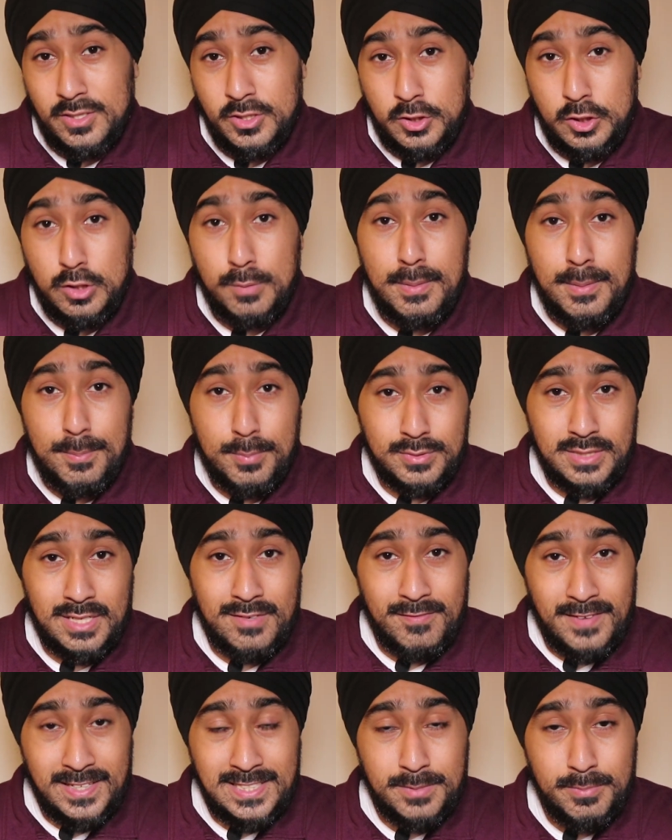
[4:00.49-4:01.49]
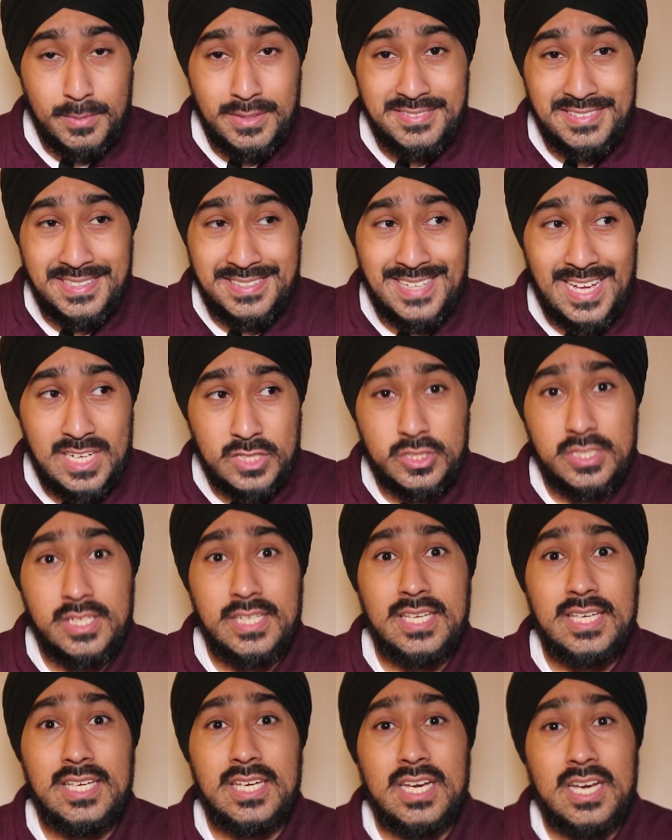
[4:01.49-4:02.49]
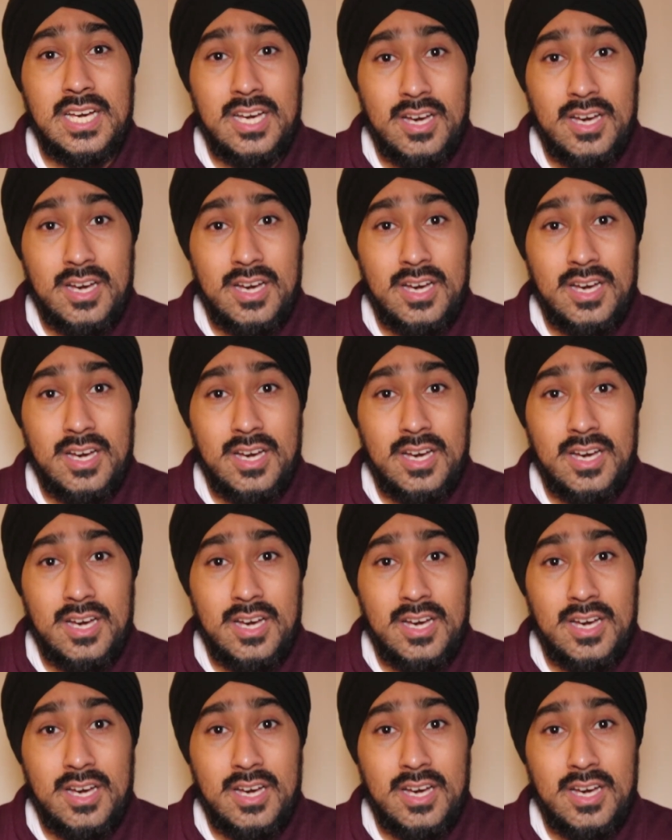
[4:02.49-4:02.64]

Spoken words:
to people's investments is actually